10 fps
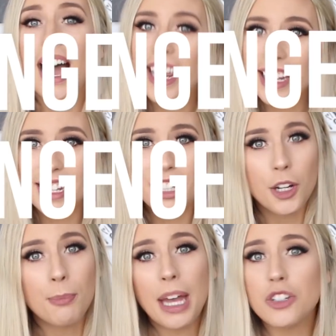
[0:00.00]
i.e.
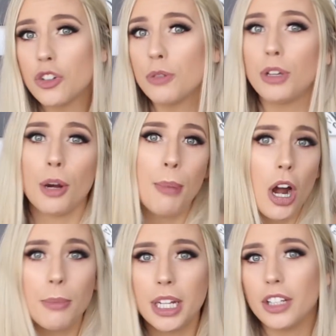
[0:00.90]
your bedroom, your
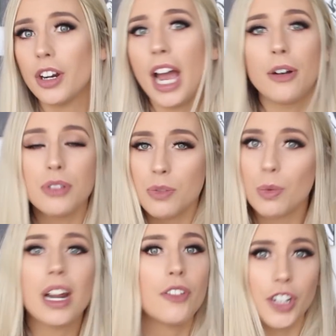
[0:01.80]
apartment, your house,
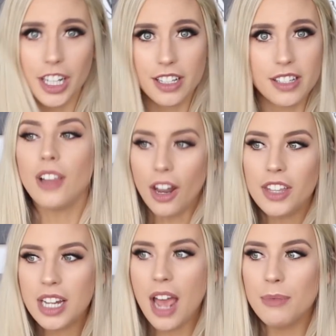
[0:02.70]
whatever it is. A lot
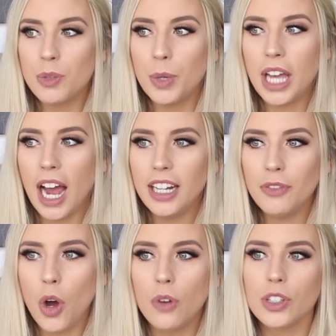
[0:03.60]
of the times we kind of
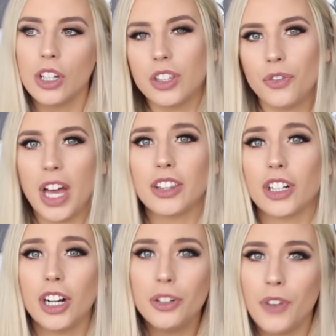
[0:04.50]
overlook the fact that
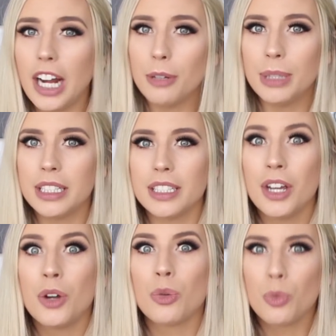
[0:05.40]
our environment
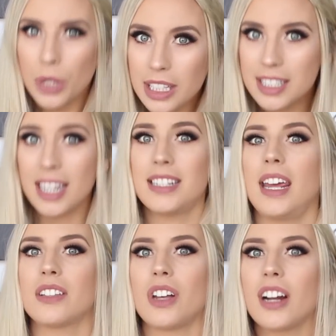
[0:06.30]
really
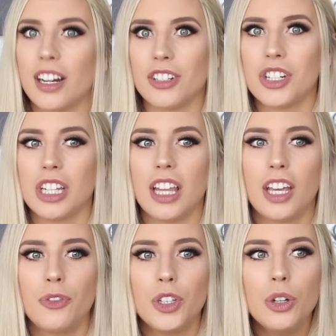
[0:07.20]
dictates our energy. Like,
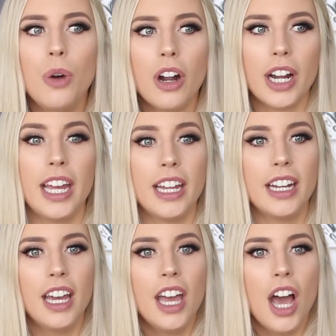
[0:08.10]
if you are
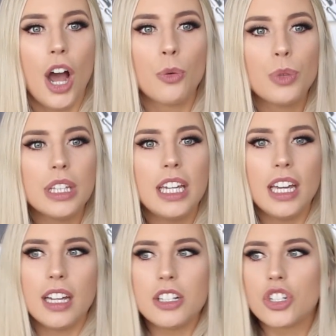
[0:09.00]
in a really
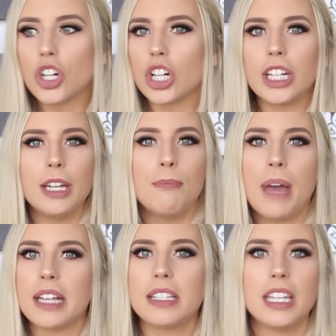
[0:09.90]
dirty,
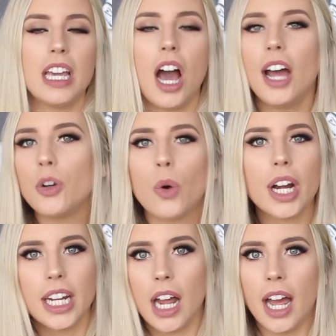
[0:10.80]
messy,
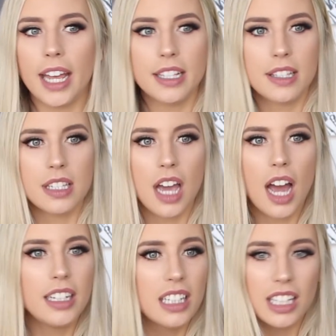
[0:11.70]
unorganized,
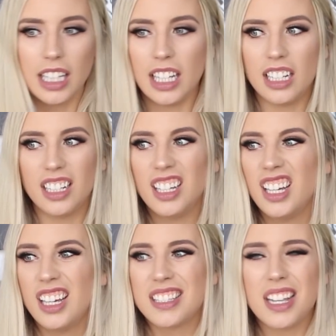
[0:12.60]
unclean,
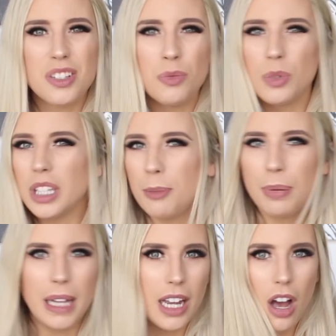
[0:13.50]
doesn't really
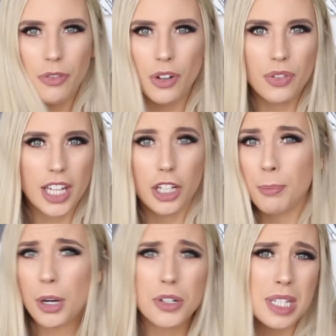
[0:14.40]
play off of like your
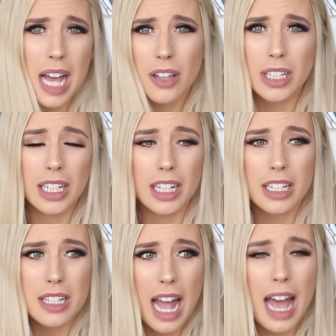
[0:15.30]

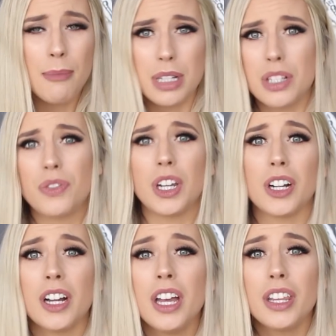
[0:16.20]
personality
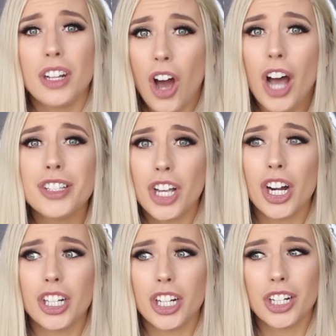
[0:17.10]
atmosphere, then odds
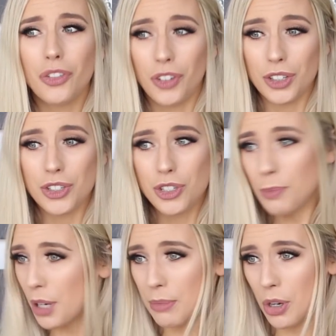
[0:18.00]
are you're gonna feel
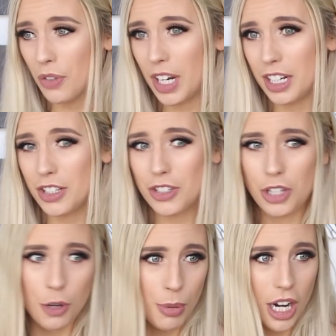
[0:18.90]
super unmotivated,
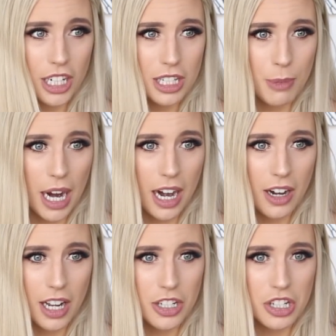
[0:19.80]
super
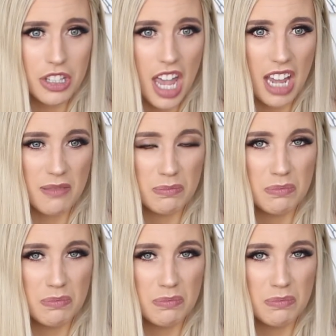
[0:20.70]
uninspired, and just like